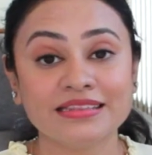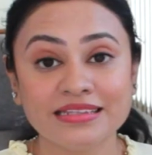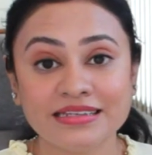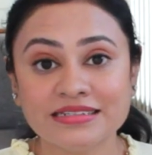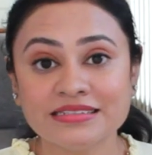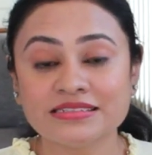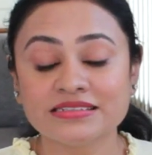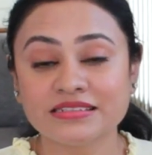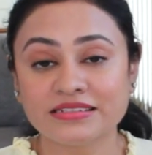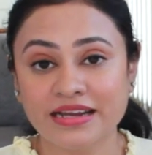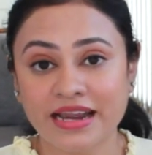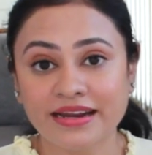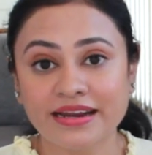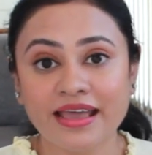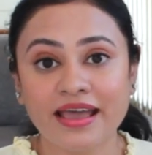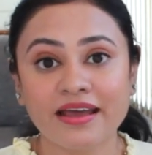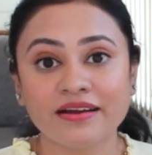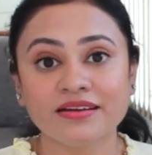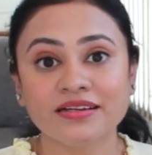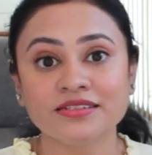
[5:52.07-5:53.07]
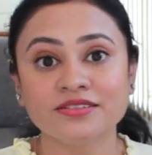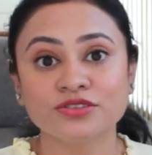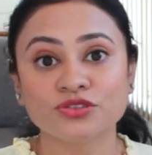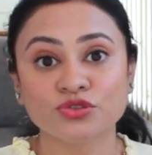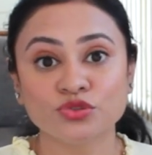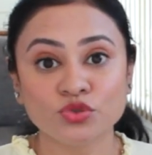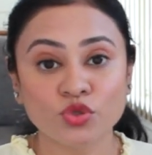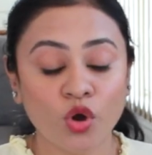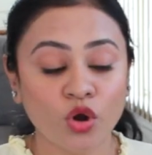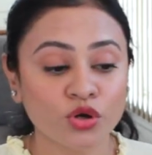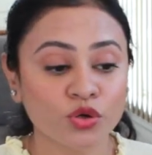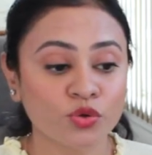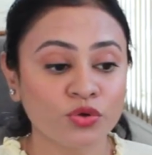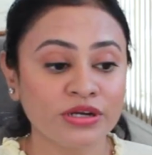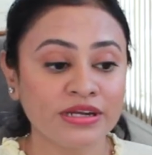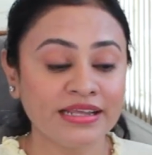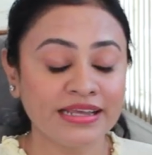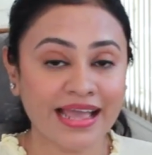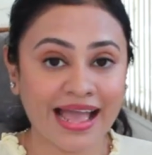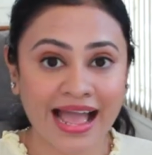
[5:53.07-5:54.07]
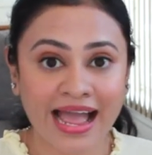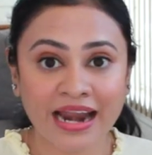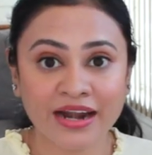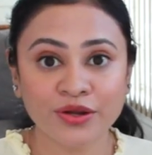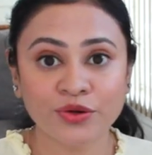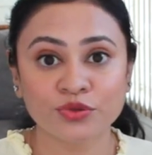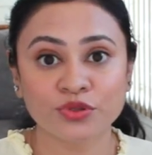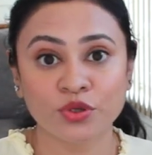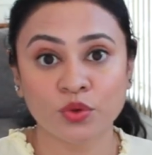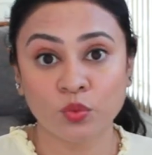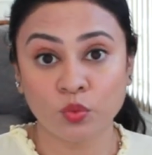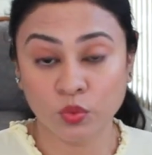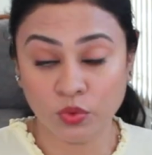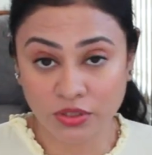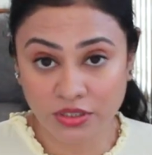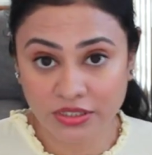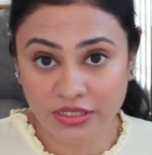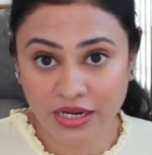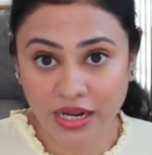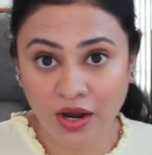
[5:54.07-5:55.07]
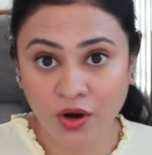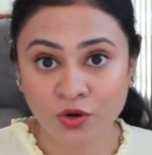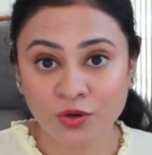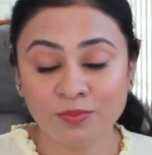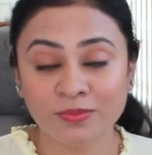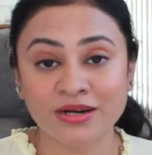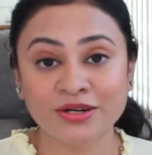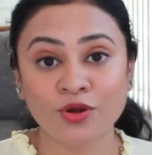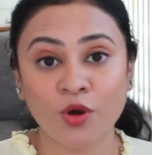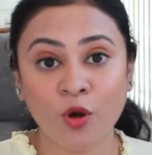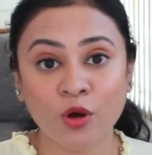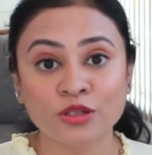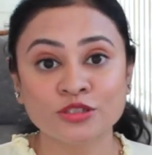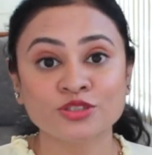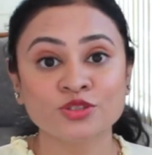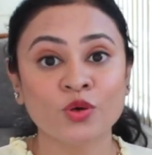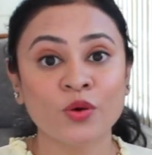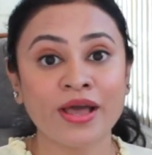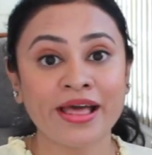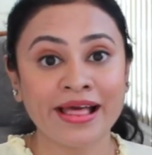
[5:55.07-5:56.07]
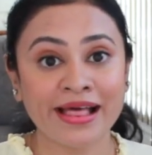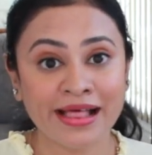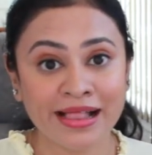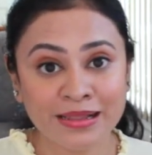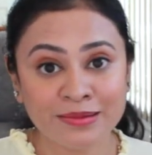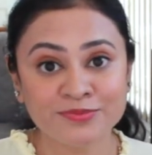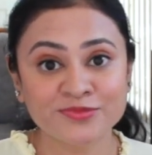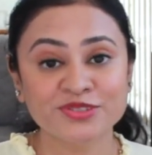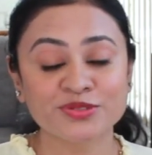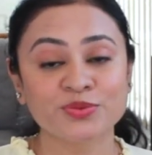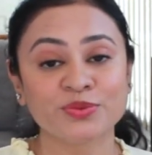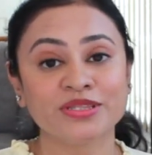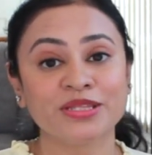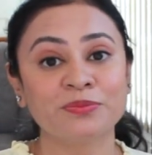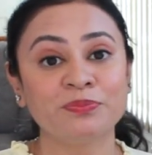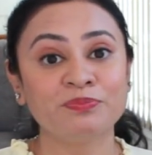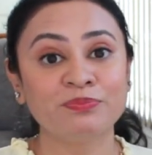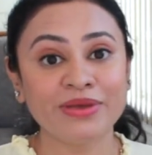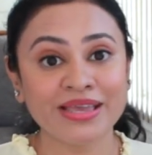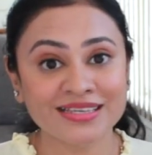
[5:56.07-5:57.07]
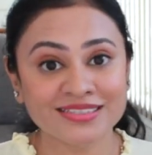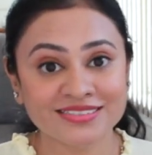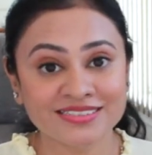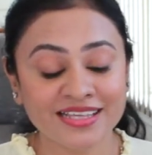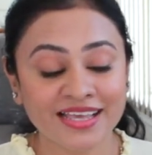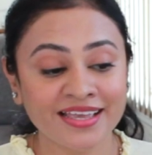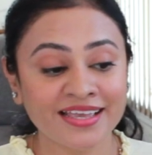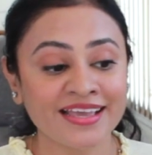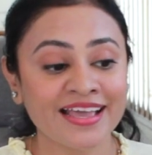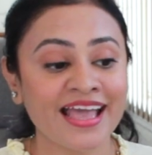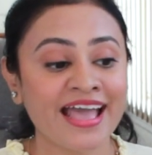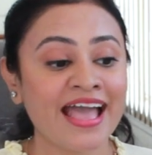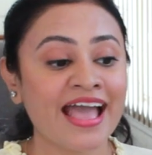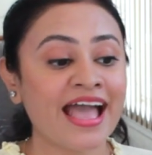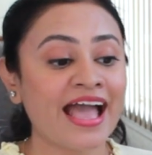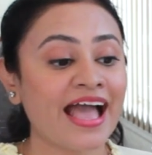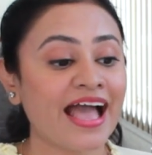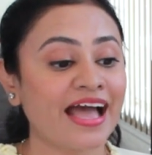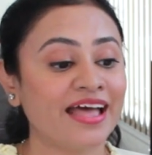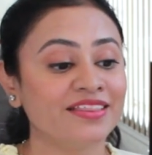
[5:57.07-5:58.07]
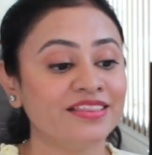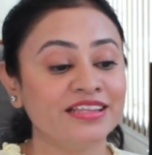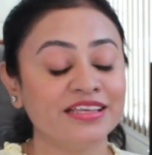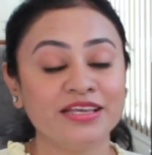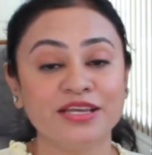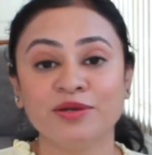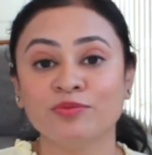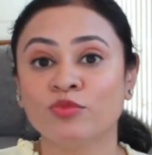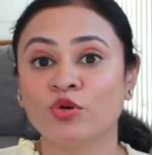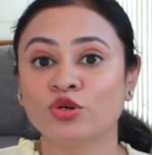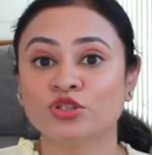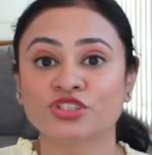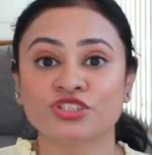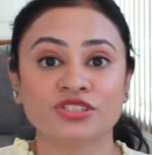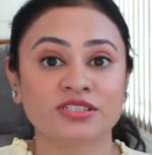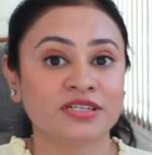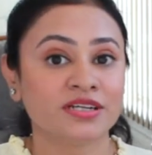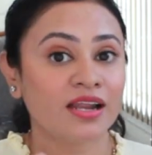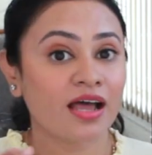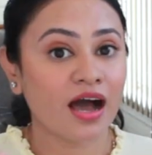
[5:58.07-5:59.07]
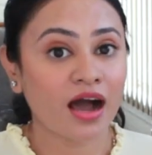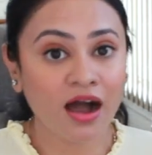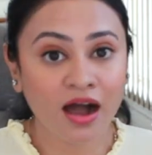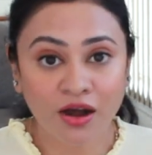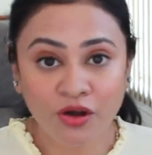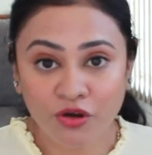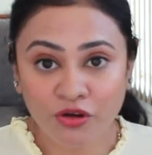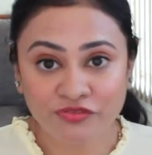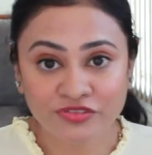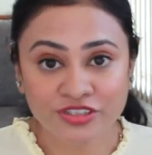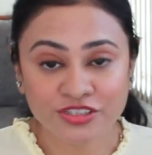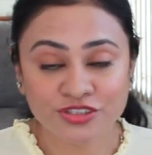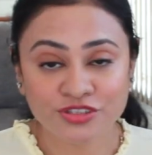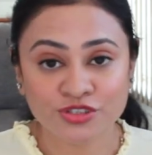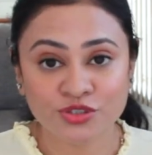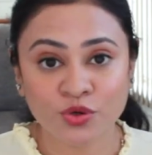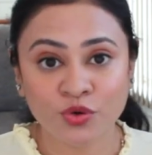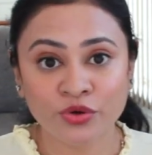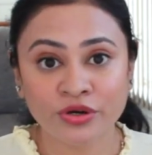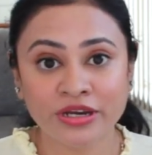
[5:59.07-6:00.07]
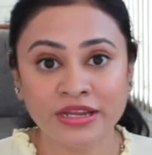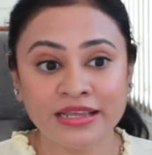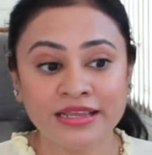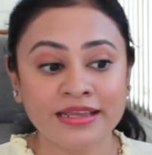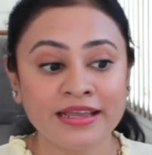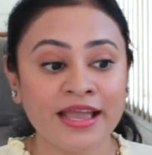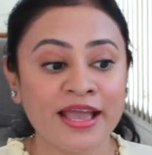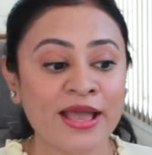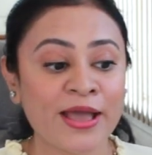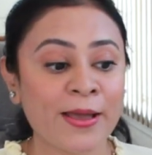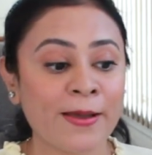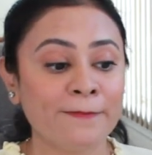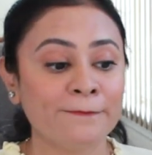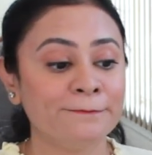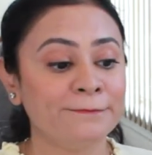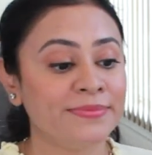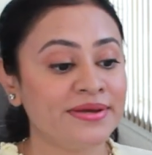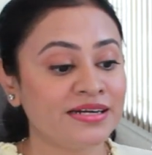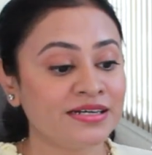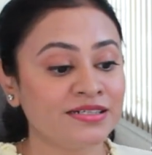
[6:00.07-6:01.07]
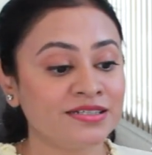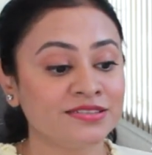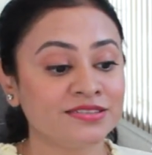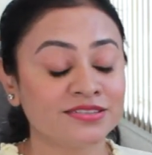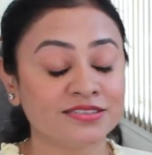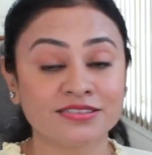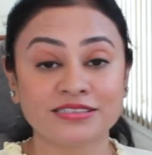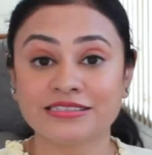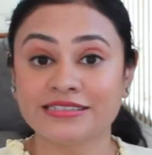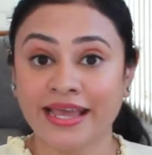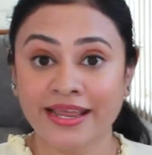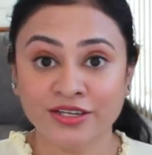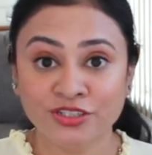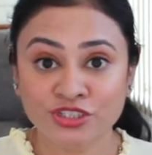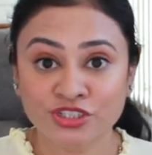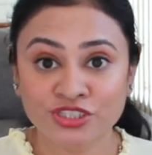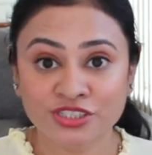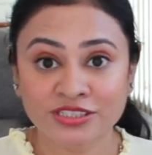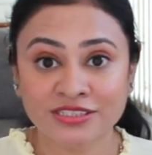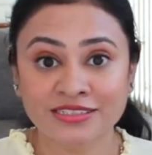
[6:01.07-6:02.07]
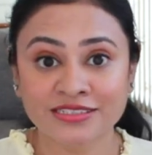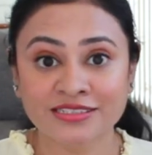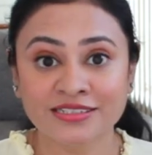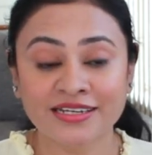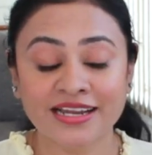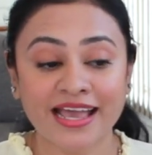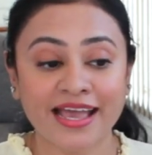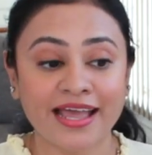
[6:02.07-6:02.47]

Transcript: These red herrings not only add to the word count, but also helps with the pacing and the emotional arc of the story, builds tension